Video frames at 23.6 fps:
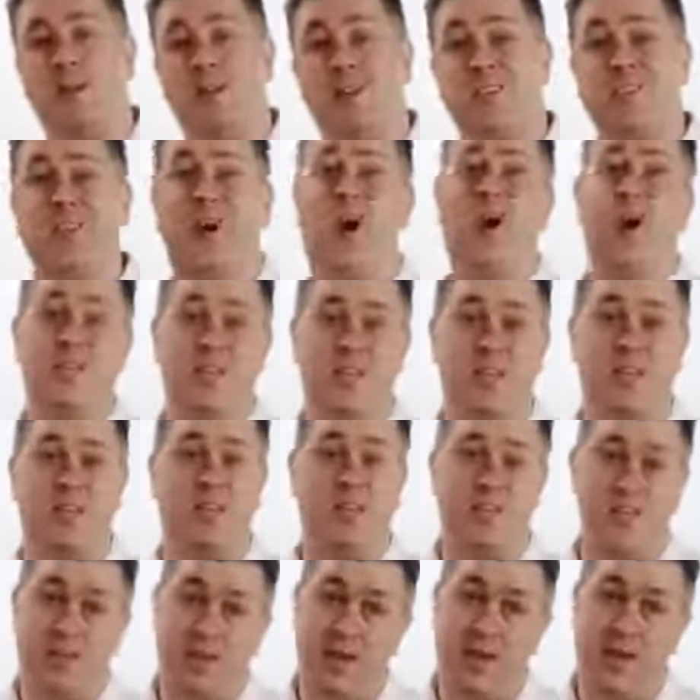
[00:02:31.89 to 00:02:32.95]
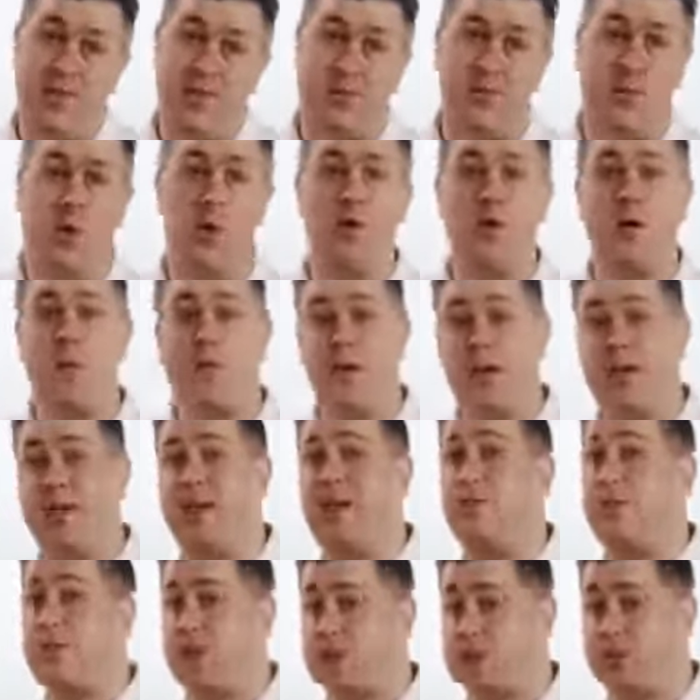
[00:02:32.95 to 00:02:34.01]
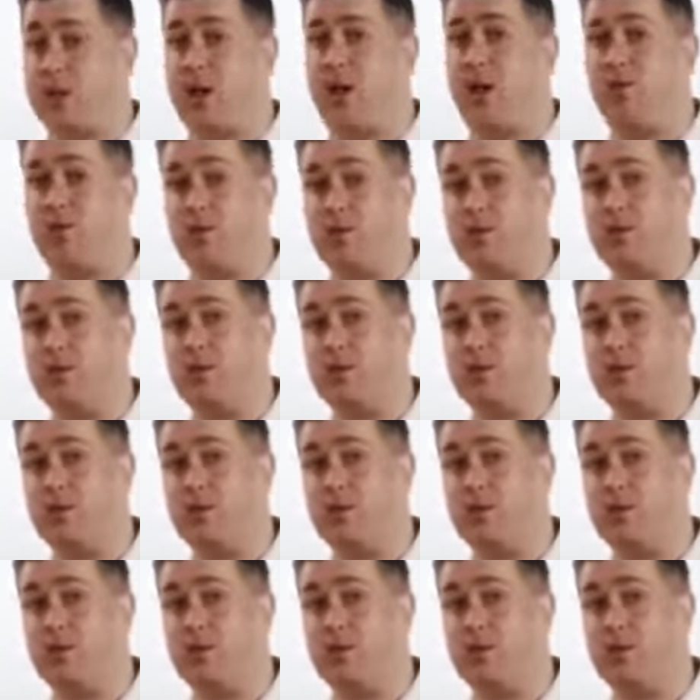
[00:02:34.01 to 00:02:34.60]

so IT doesn't have to worry about keeping us current.